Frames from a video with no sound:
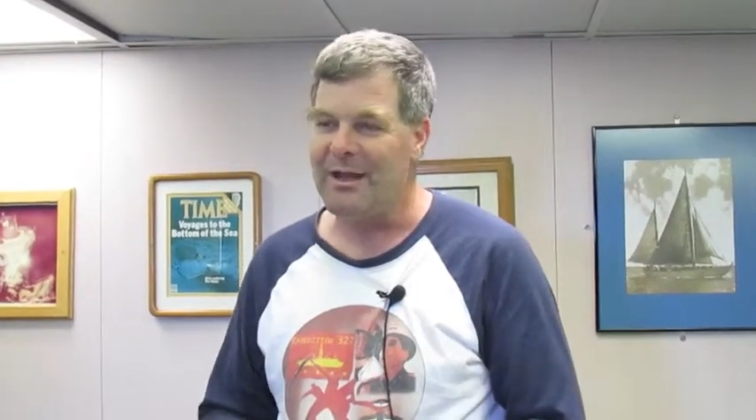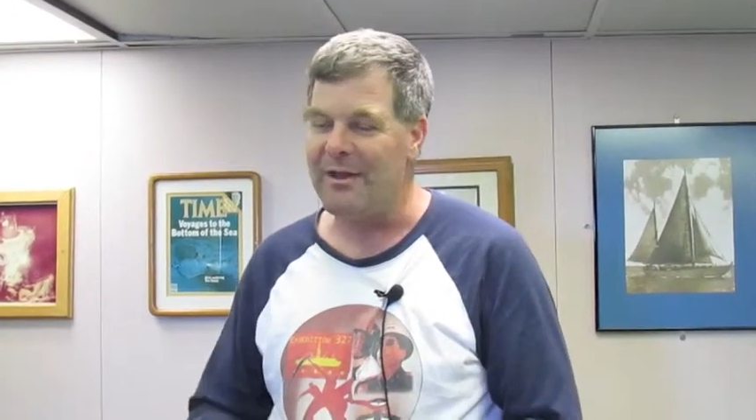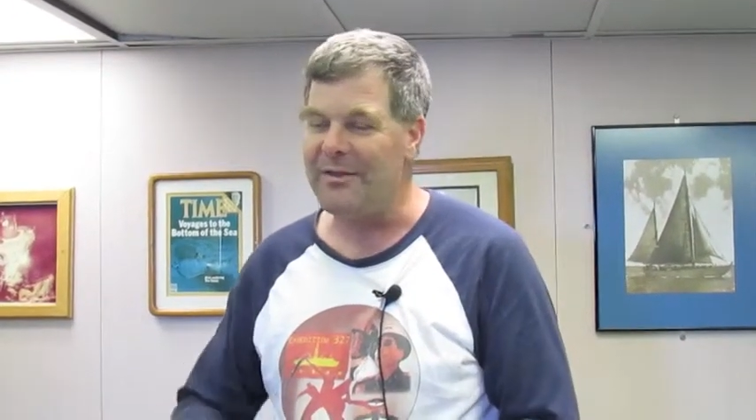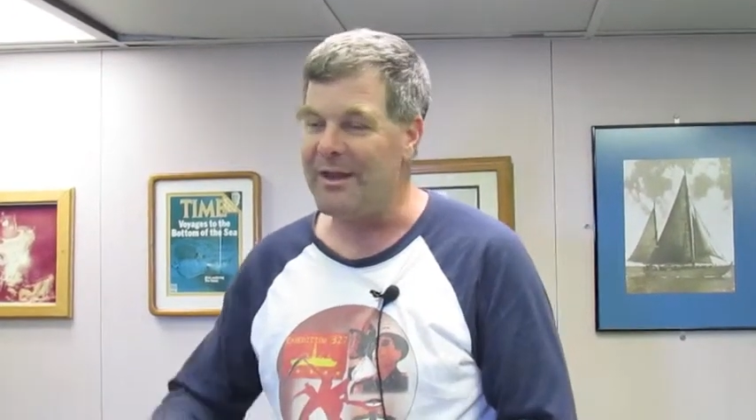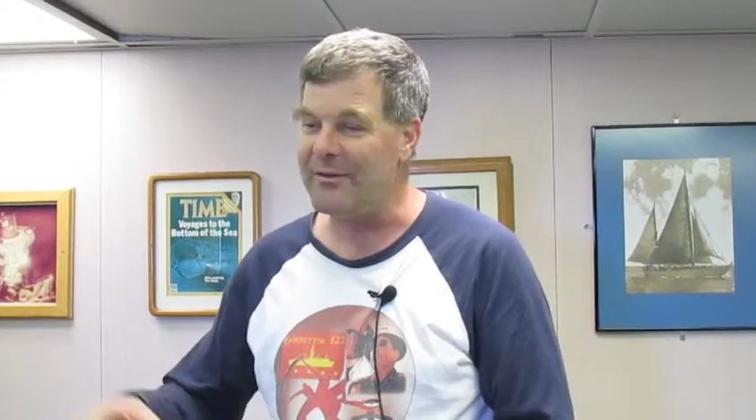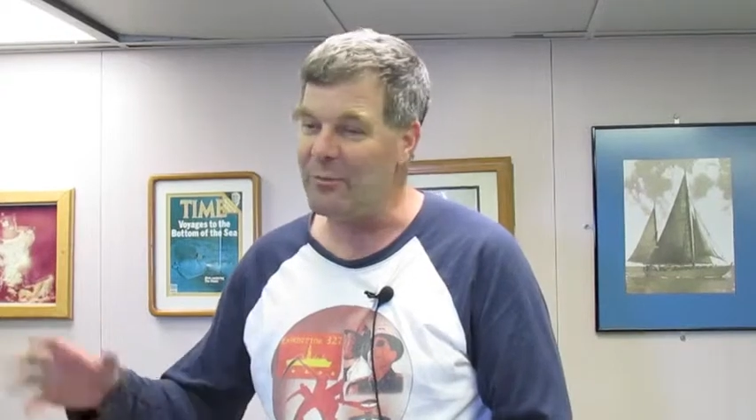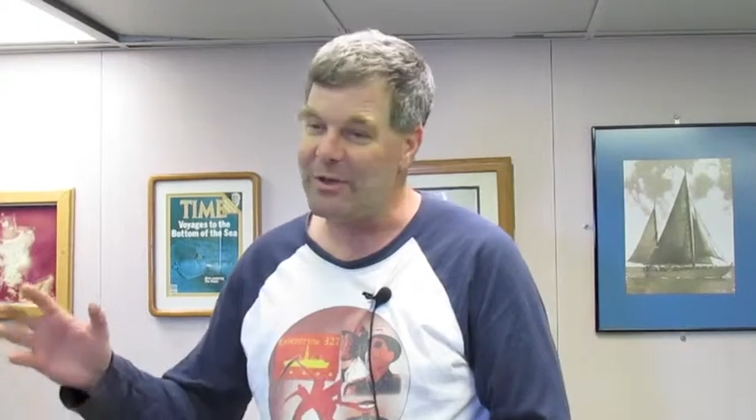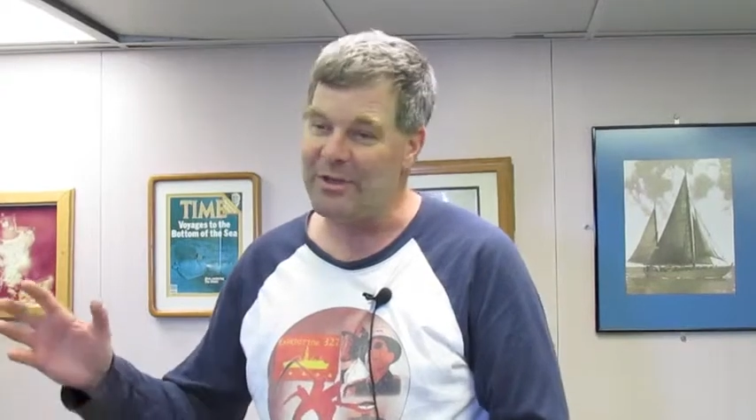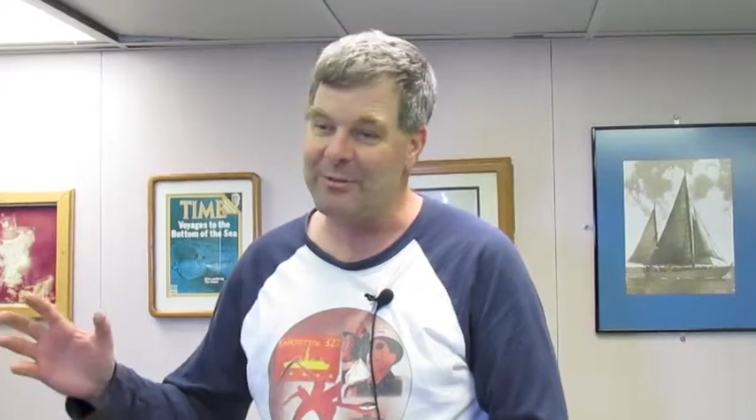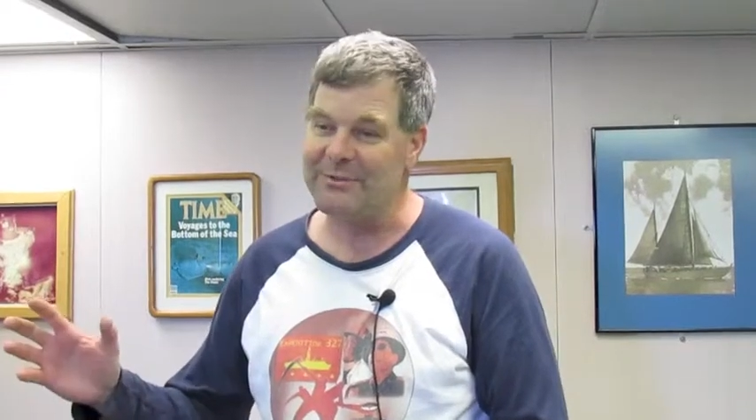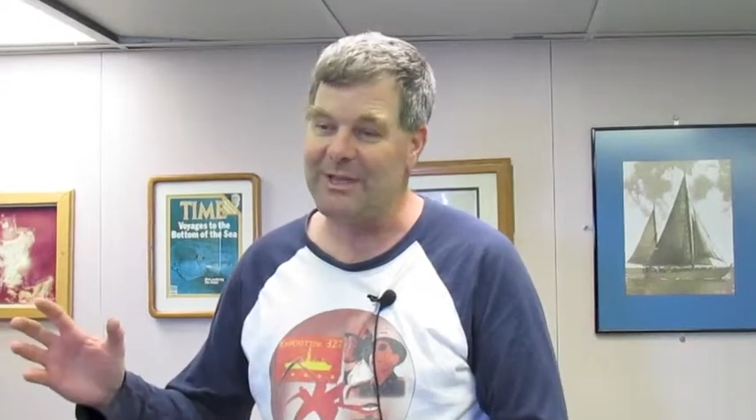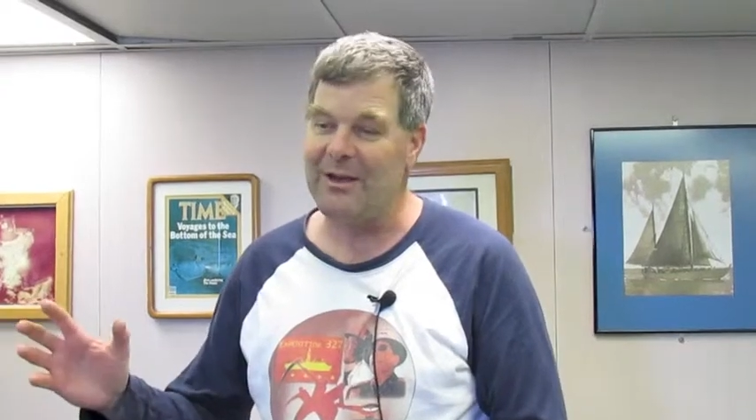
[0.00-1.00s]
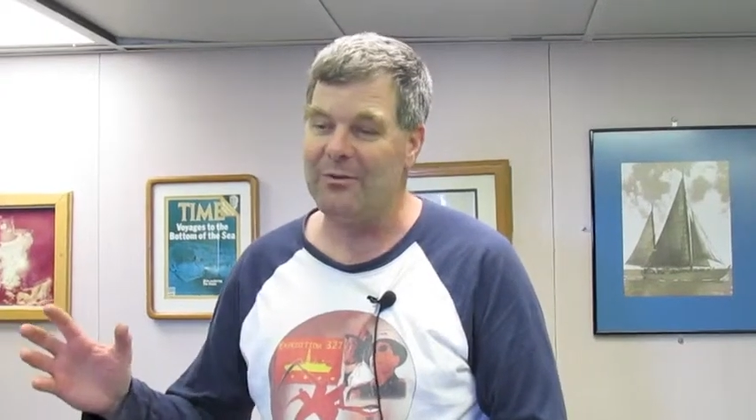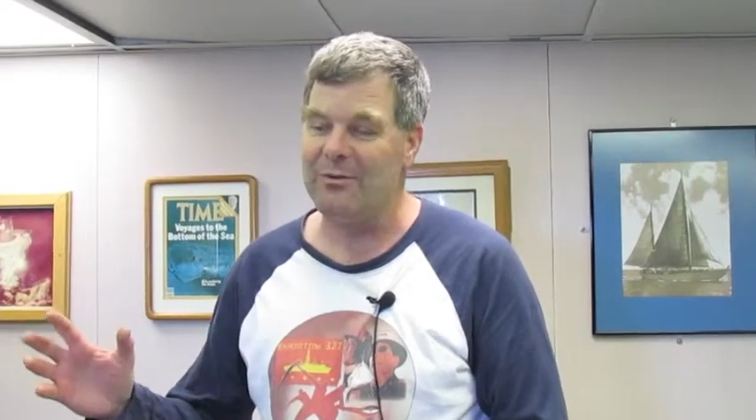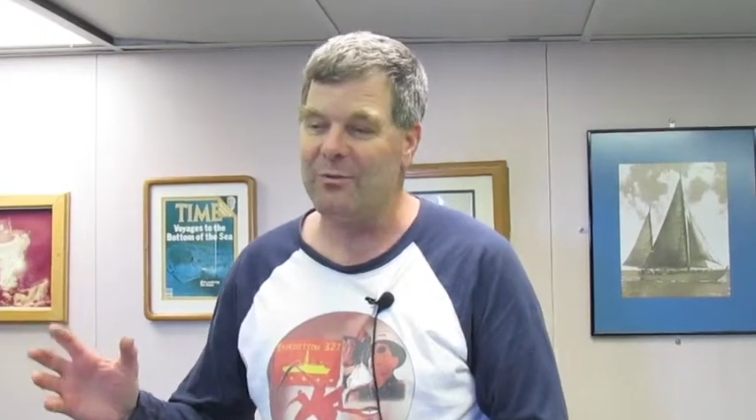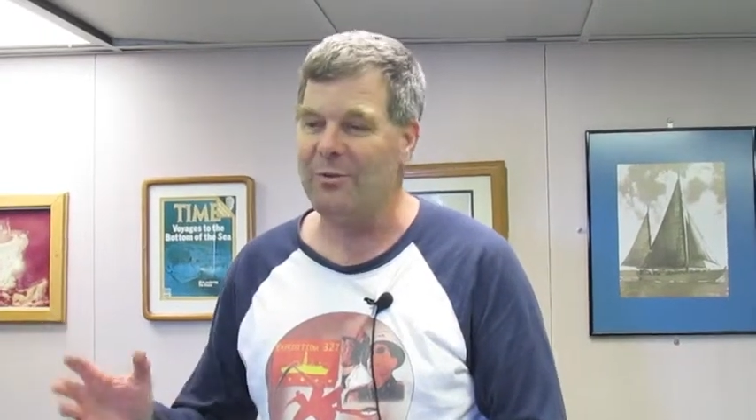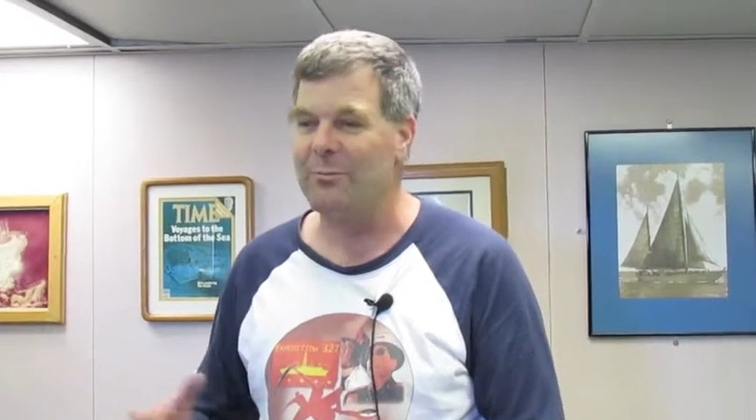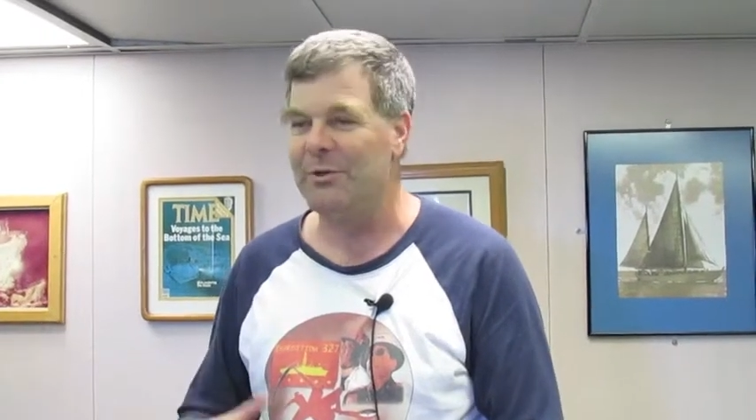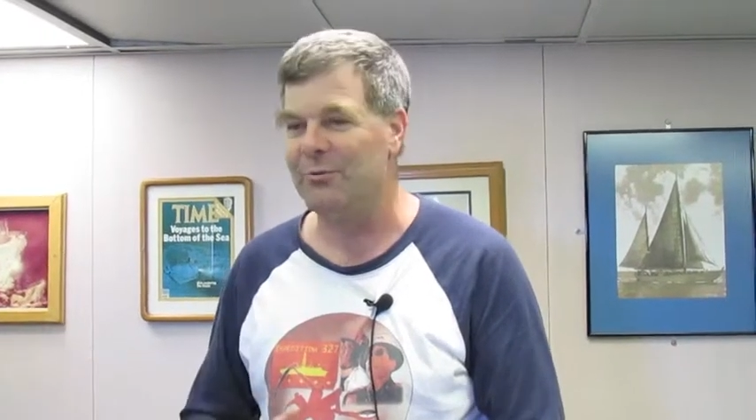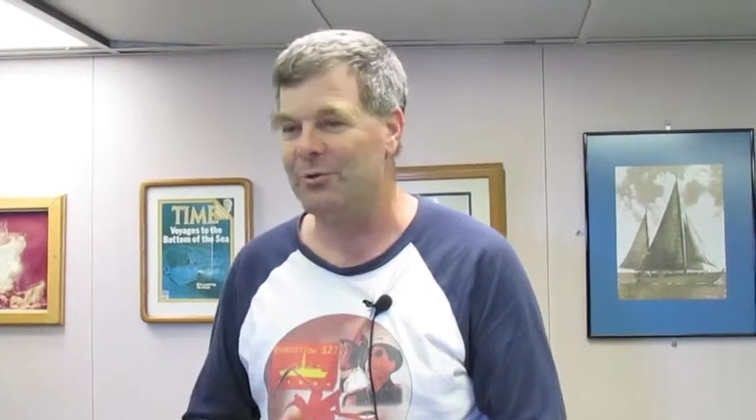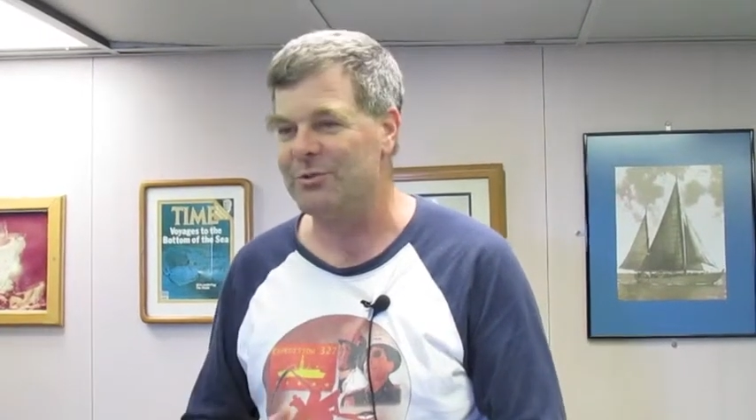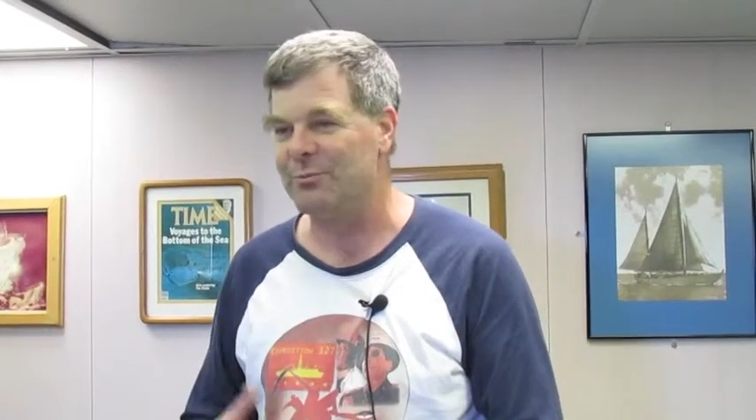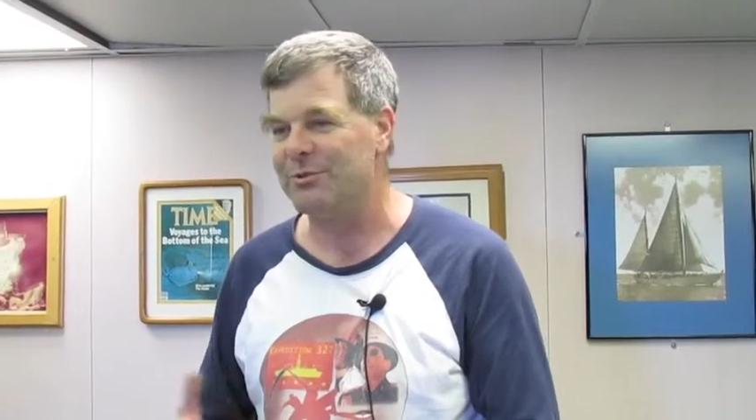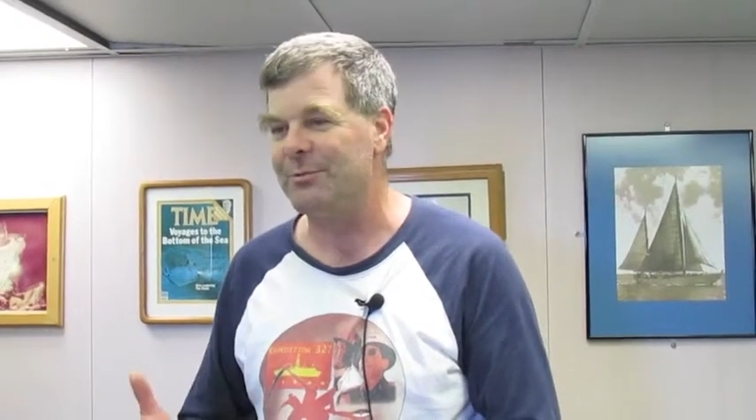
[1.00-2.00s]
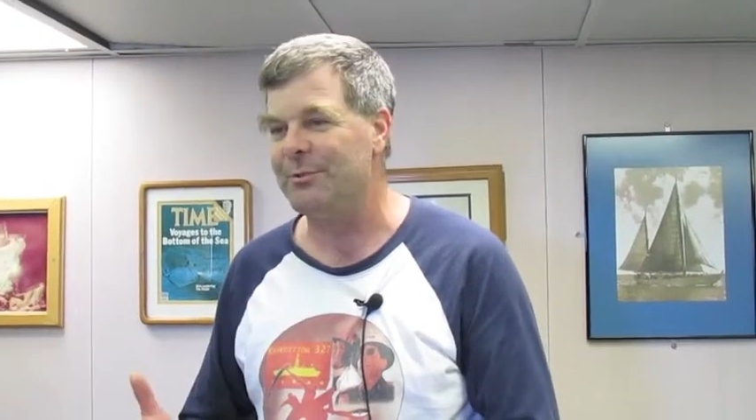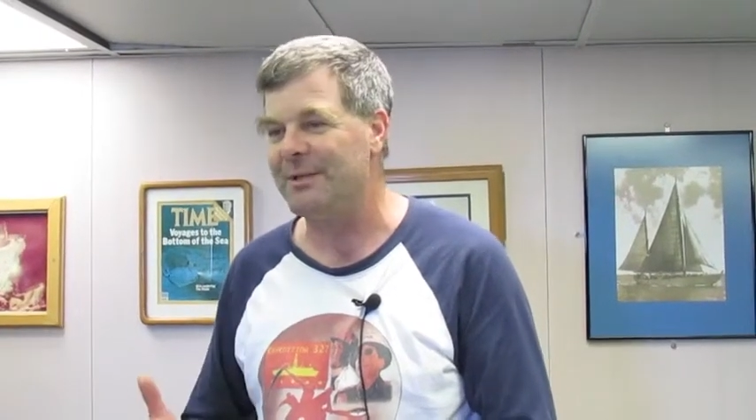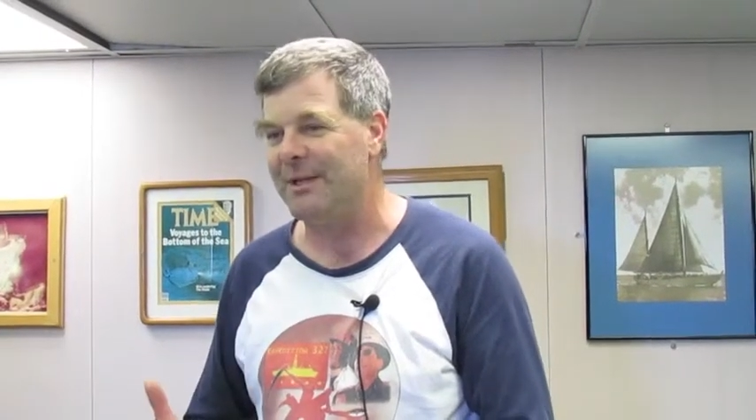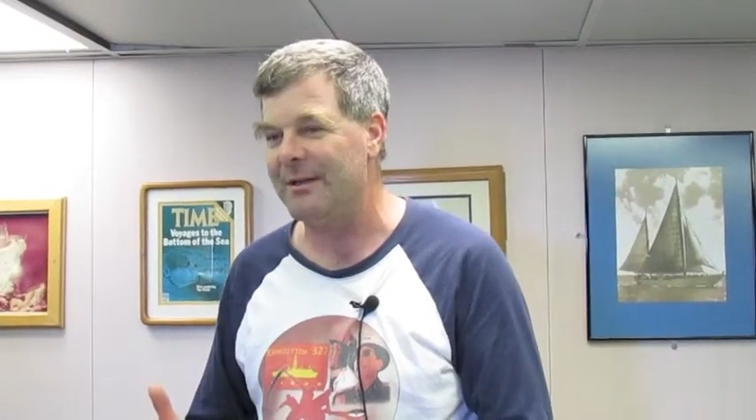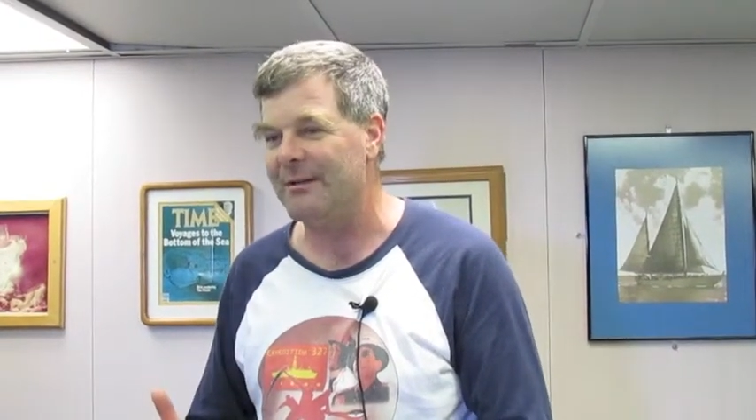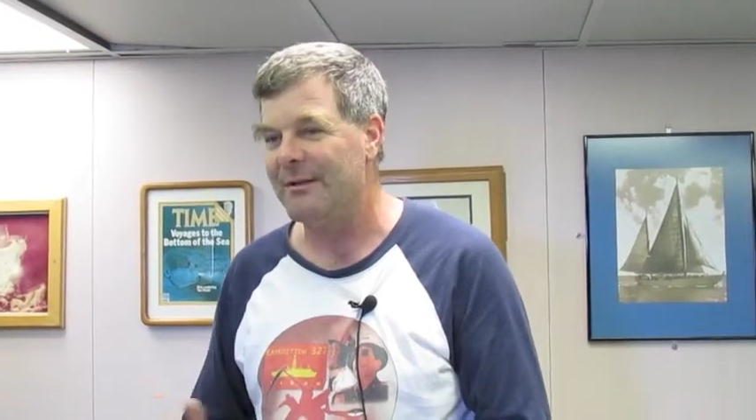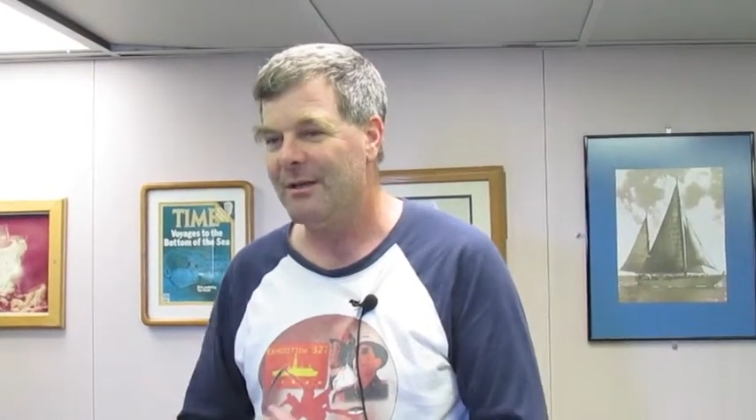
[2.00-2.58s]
and then when it comes out, what minerals precipitate.